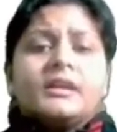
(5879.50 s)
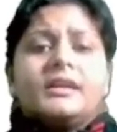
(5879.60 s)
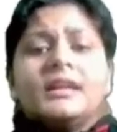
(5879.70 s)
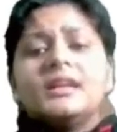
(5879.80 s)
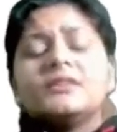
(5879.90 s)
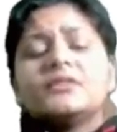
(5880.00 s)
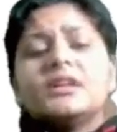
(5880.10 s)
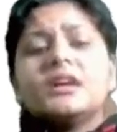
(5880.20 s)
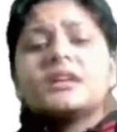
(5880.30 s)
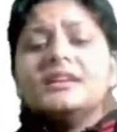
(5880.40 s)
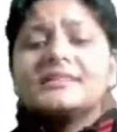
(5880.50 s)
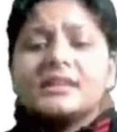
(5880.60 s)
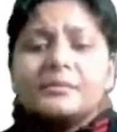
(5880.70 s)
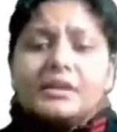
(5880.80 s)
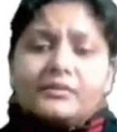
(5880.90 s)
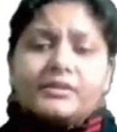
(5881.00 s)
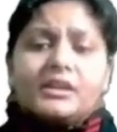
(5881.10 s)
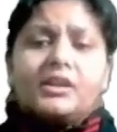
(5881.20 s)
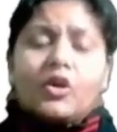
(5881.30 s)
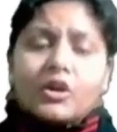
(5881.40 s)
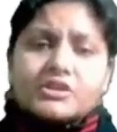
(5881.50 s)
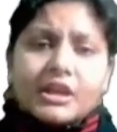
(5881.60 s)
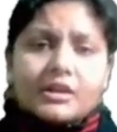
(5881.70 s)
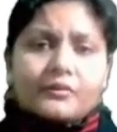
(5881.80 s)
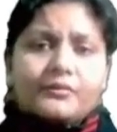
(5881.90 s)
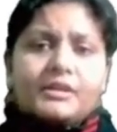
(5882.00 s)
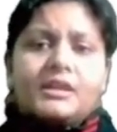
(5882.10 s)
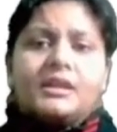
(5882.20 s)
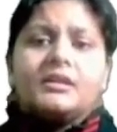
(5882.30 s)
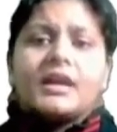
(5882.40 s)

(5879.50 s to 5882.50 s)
dealing with the reasonability, with the logic, with the